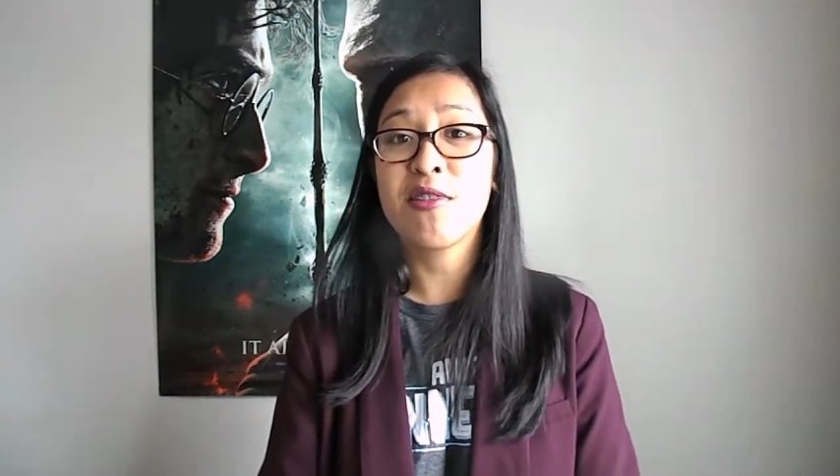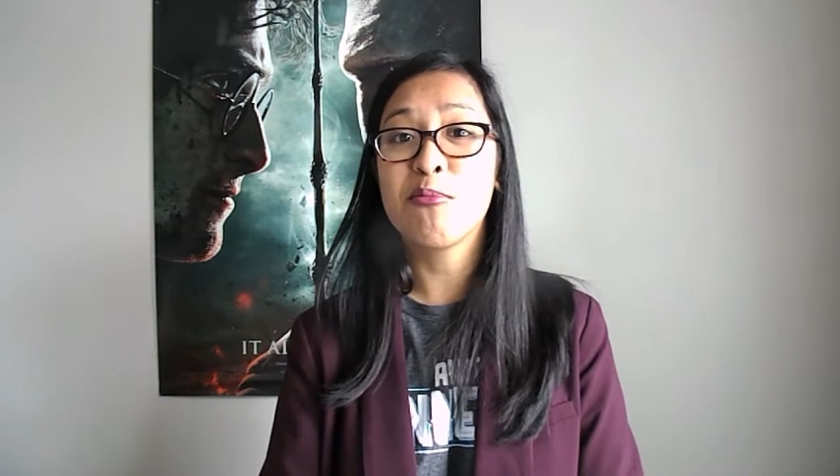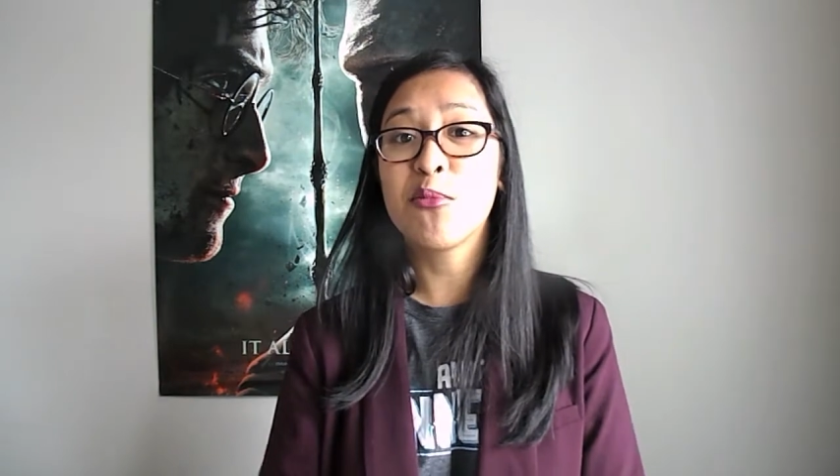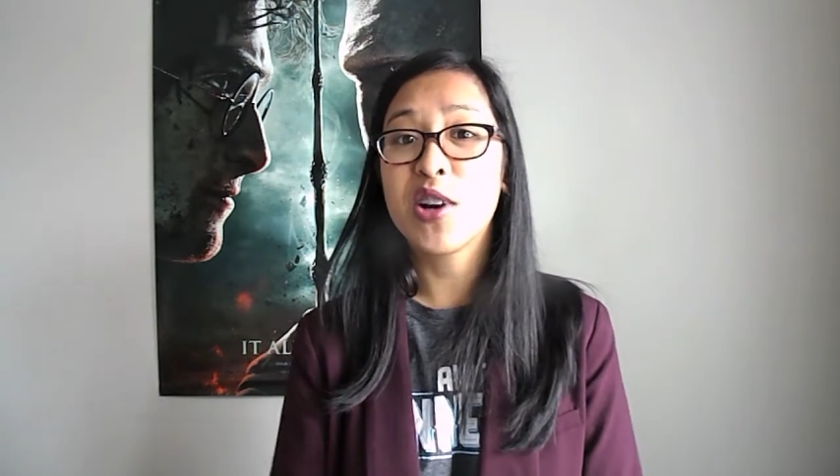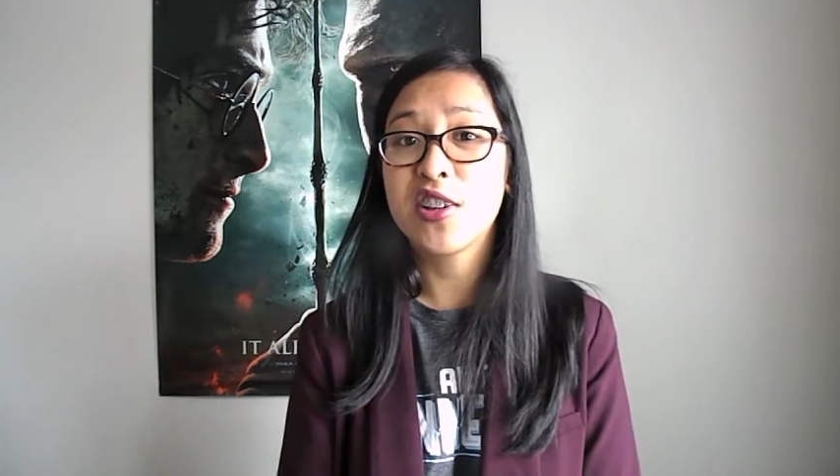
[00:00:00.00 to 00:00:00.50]

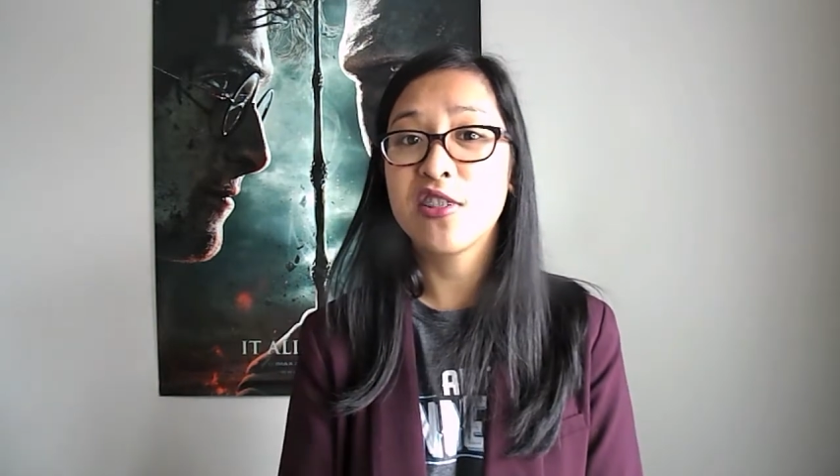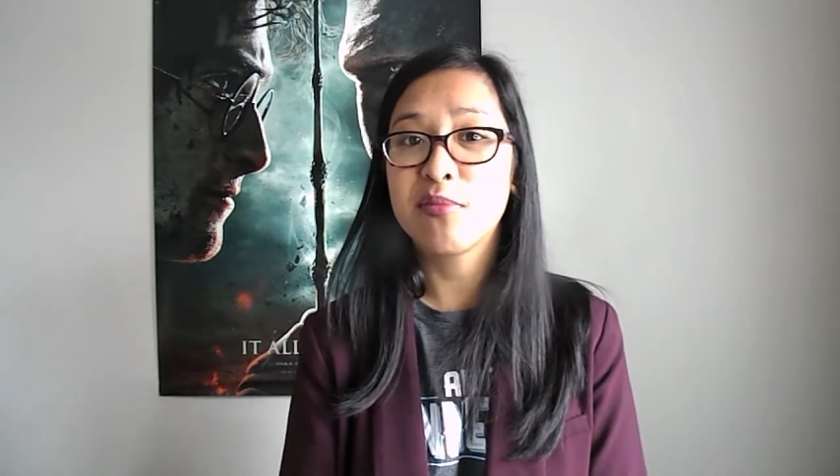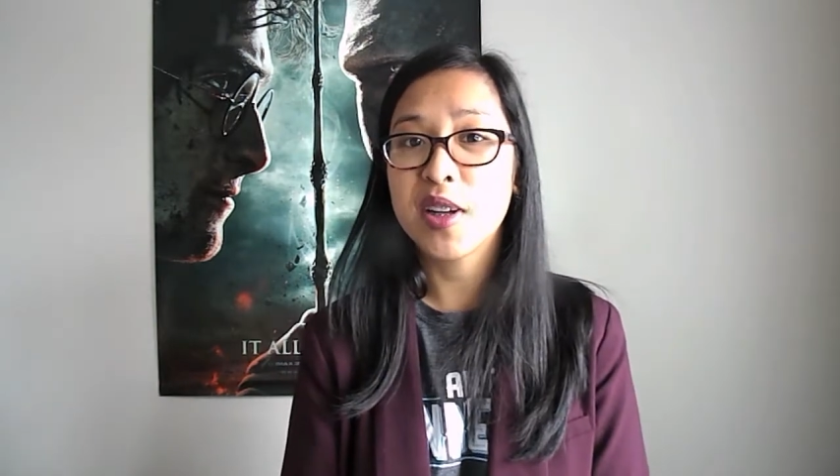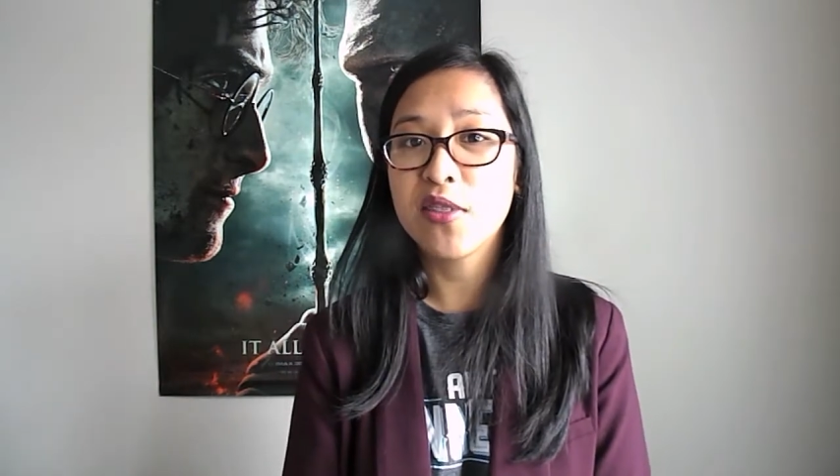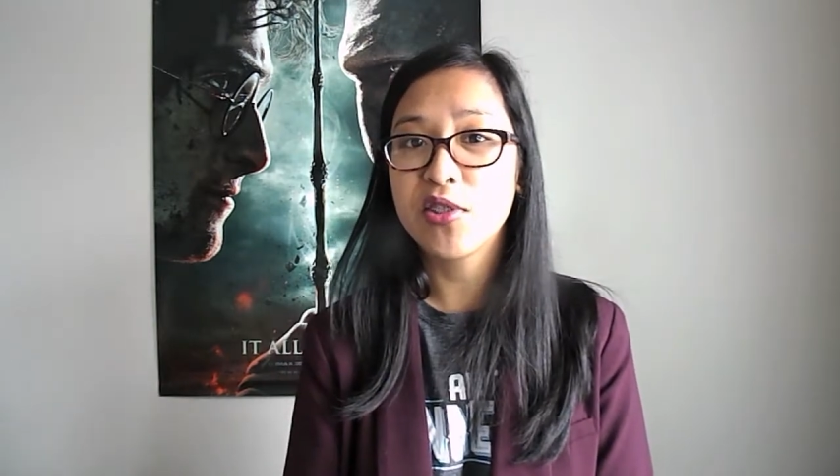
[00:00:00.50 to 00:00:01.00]
from one
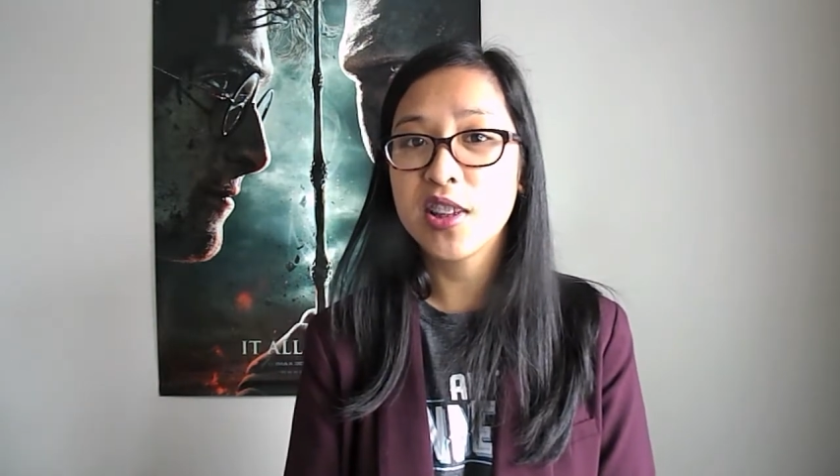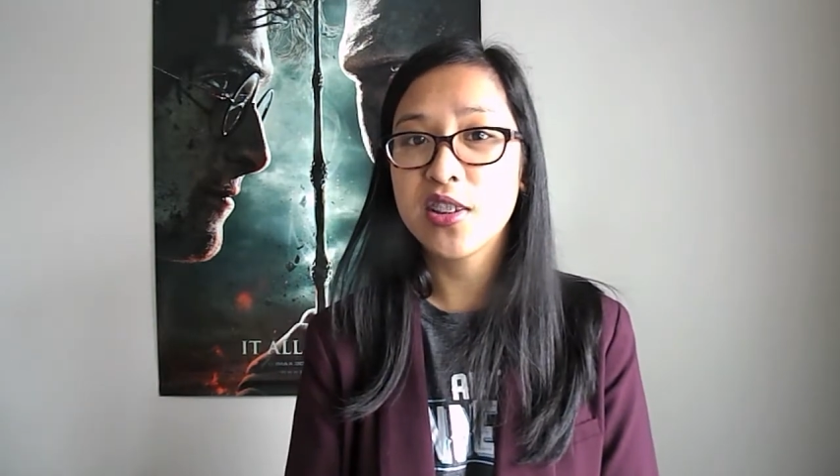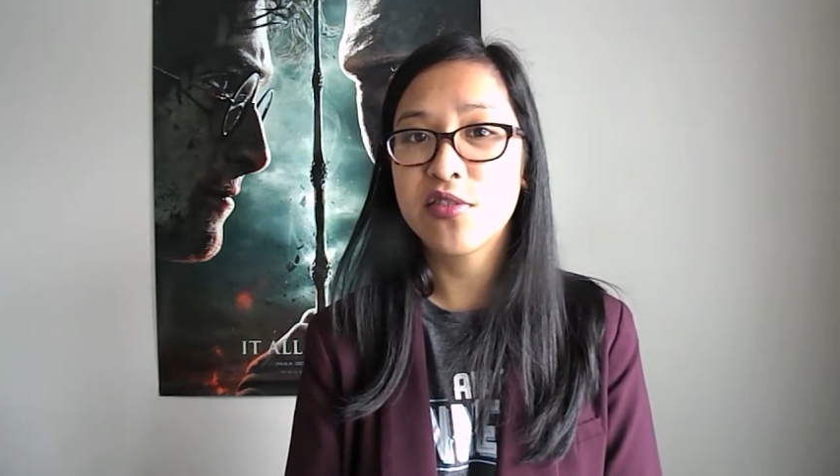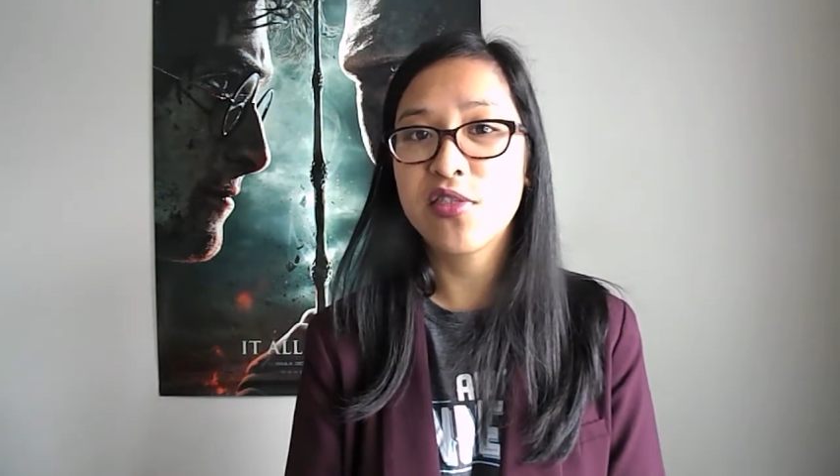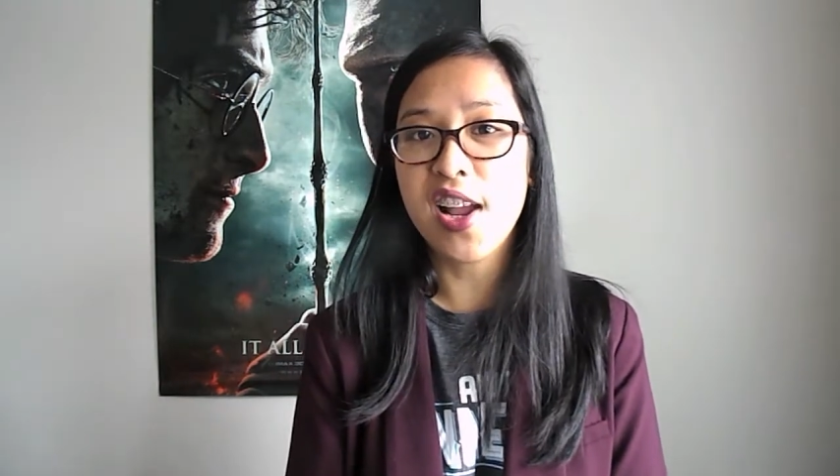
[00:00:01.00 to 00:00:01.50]
of my
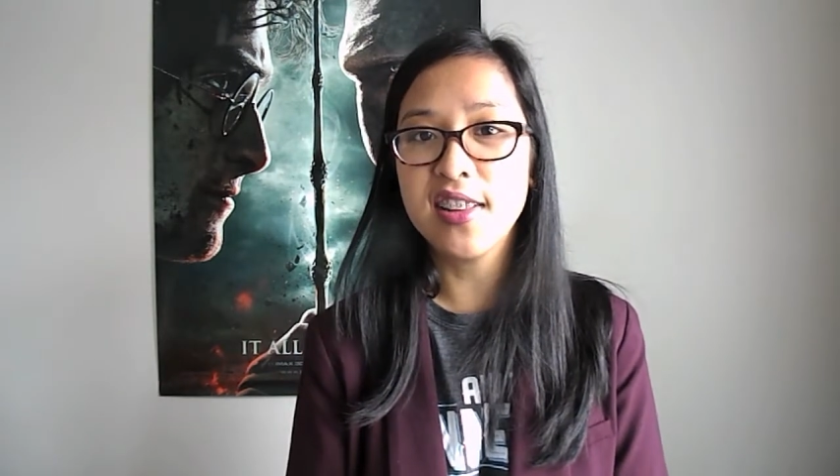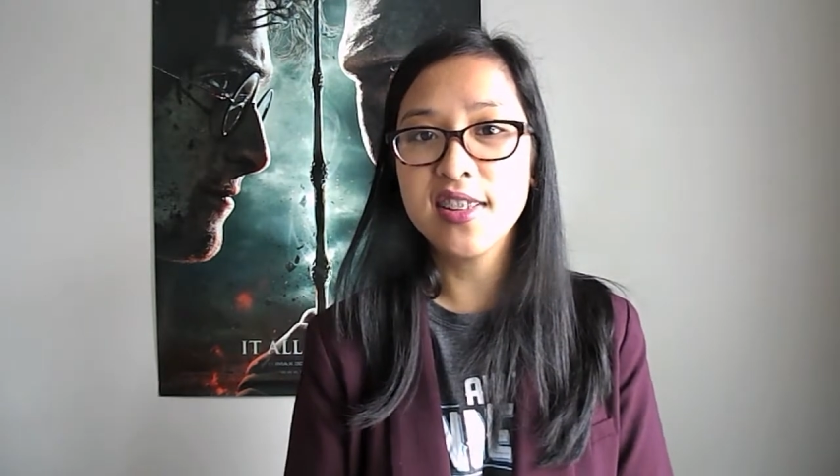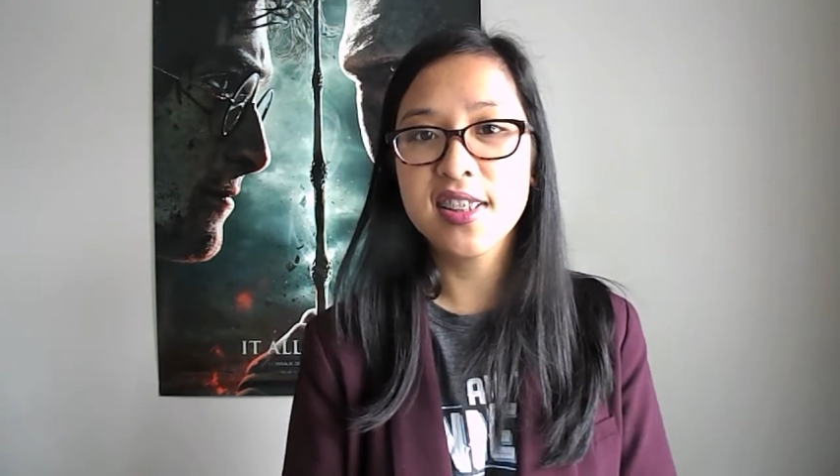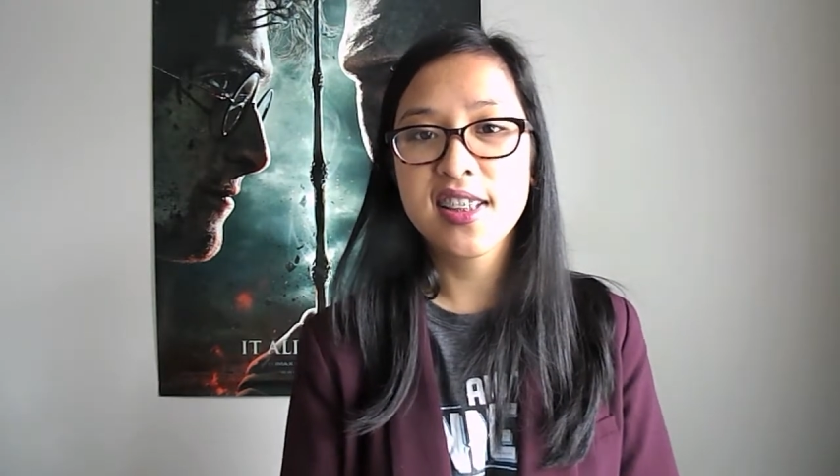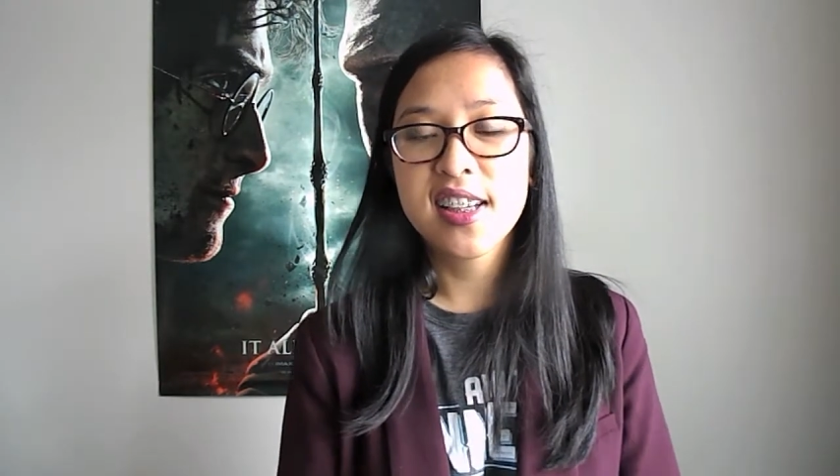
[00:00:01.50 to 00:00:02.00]
really good
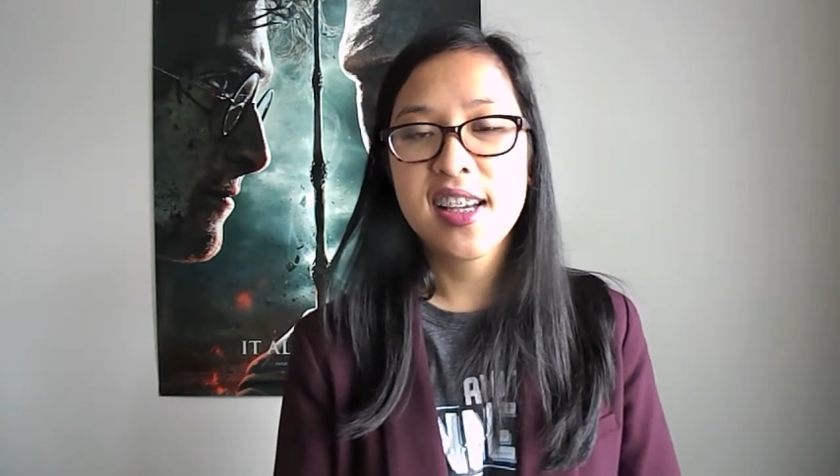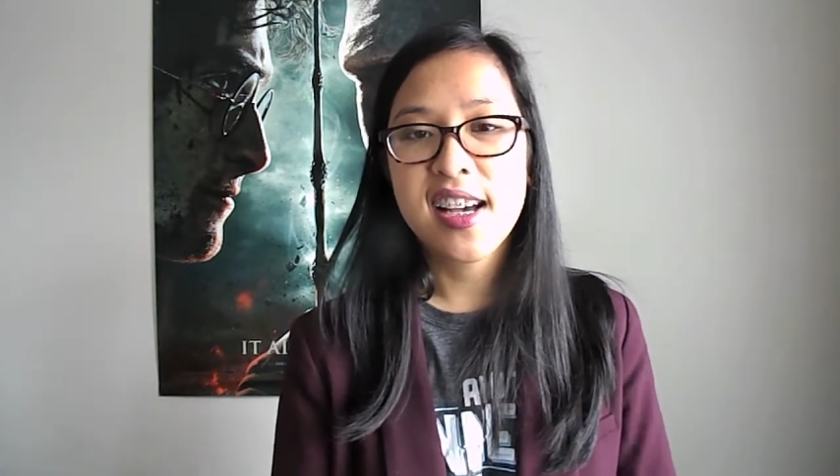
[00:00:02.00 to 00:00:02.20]
friends,